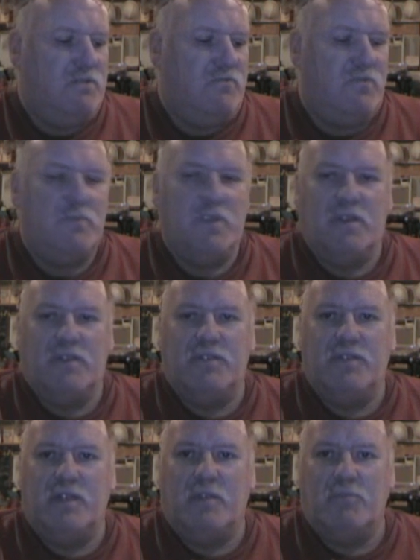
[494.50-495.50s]
from the
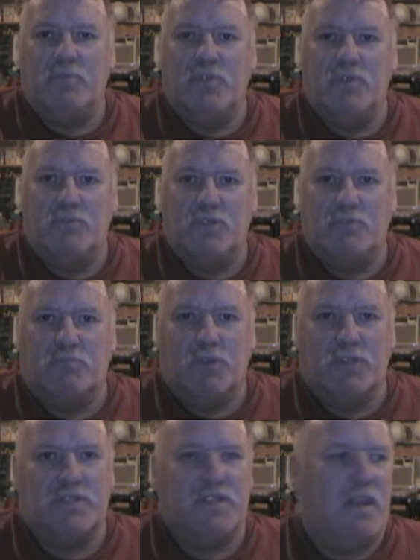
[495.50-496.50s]
numerous
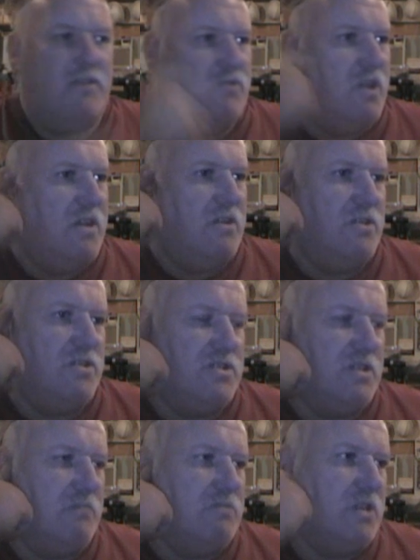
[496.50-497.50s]
books that I've read on the
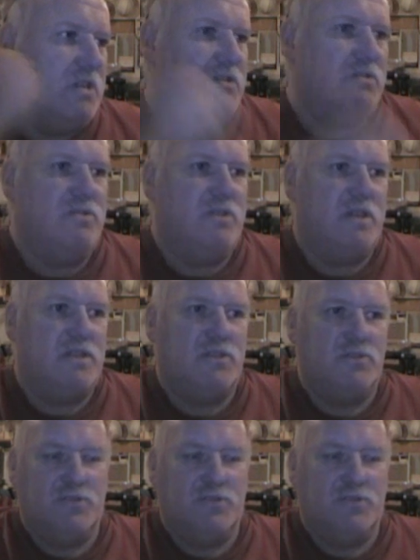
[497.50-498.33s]
subject. You know, they got